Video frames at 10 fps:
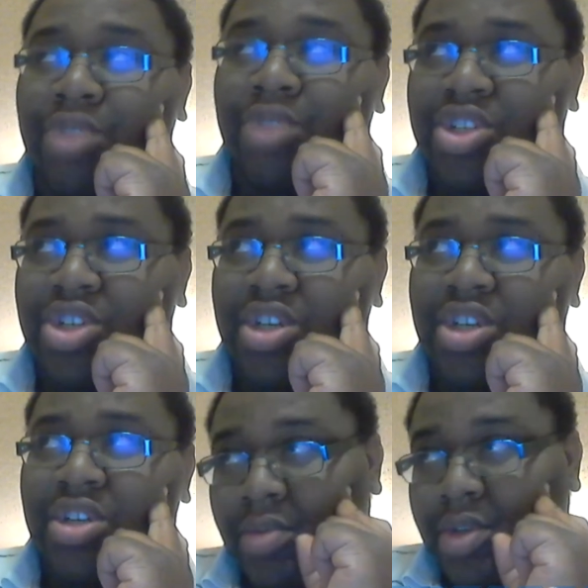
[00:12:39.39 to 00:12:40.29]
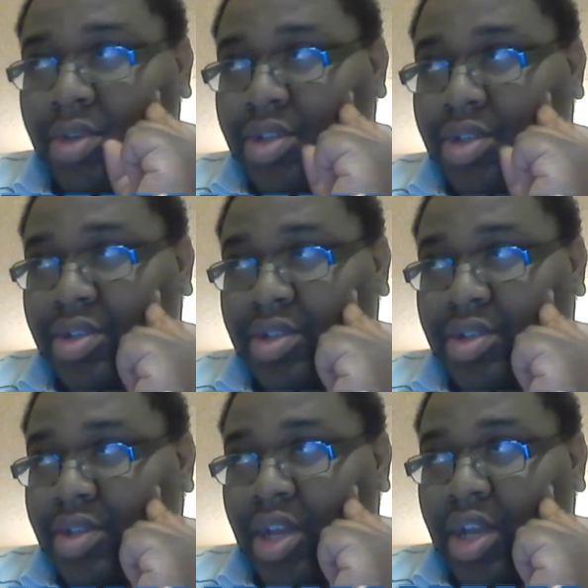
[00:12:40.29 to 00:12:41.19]
religion, uh, just
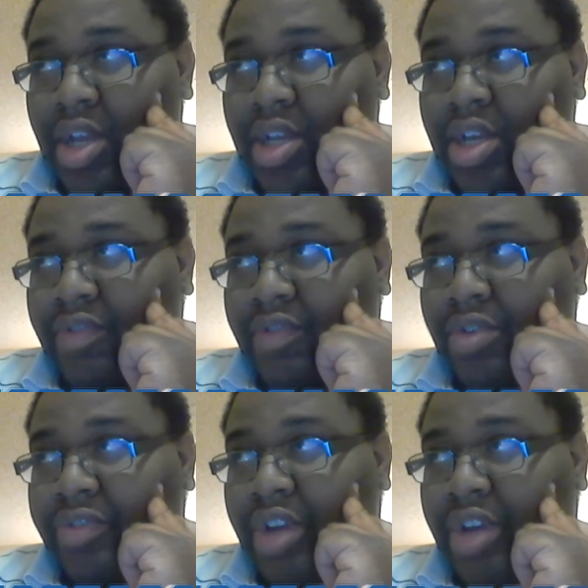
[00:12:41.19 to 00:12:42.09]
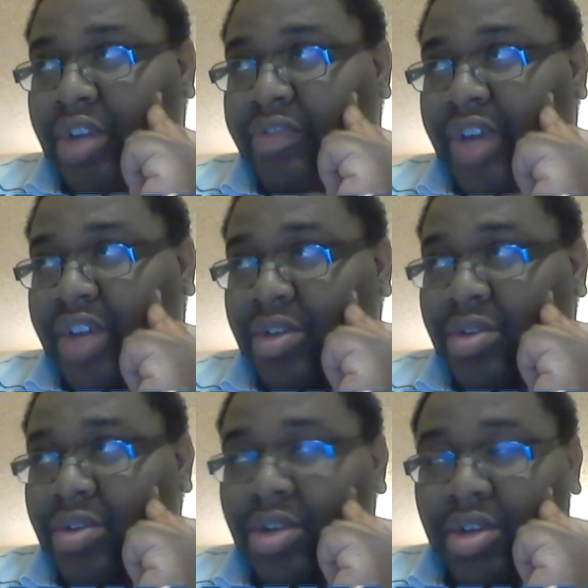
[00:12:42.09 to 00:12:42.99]
just any kind of unifying
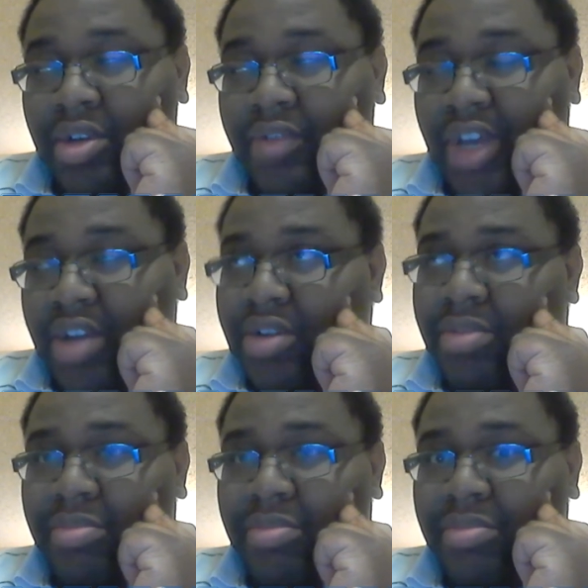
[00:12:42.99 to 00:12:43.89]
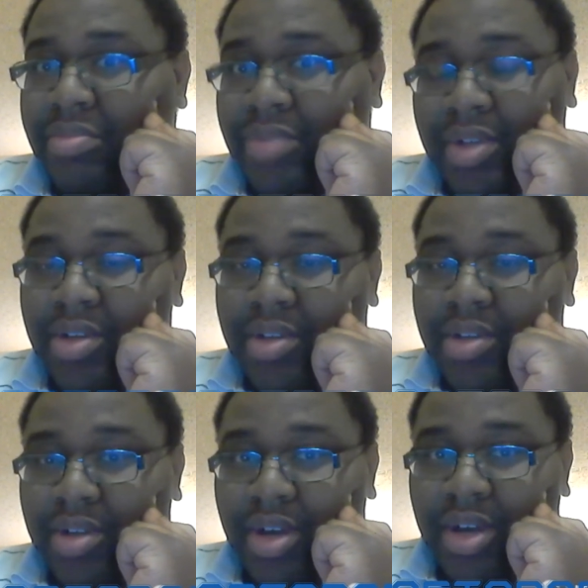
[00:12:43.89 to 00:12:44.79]
factor, fandom,
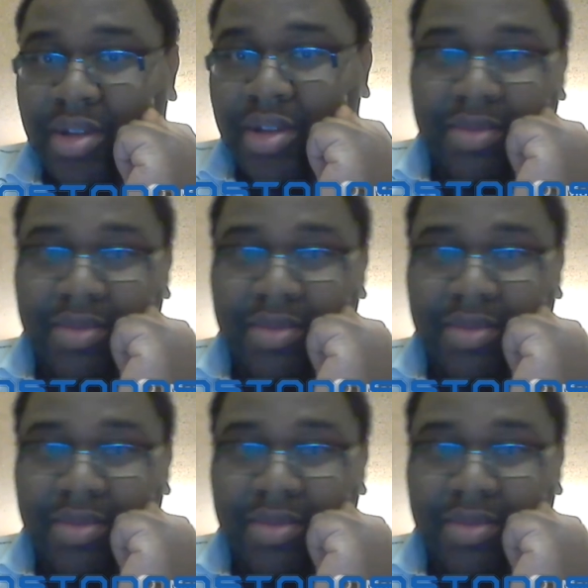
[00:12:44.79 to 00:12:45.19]
uh,